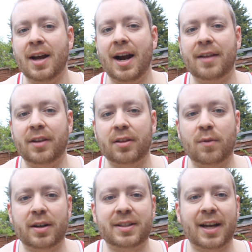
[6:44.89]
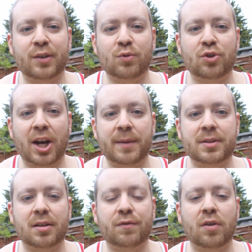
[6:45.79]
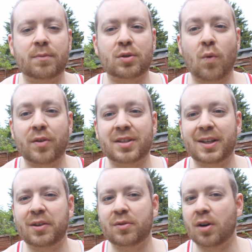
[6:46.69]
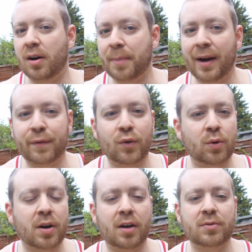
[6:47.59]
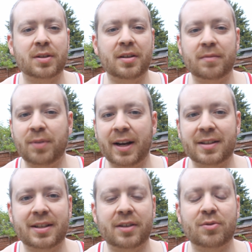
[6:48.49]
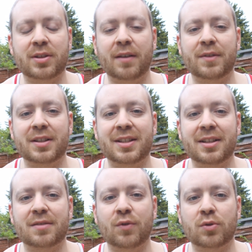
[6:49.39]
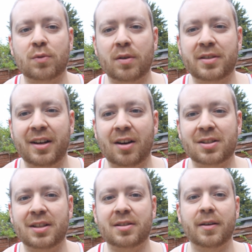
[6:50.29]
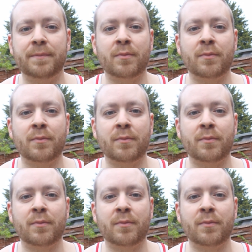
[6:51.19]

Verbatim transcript: And the other one is Daniel James from Swansea, who got about four goals and about six or seven assists for Swansea last season.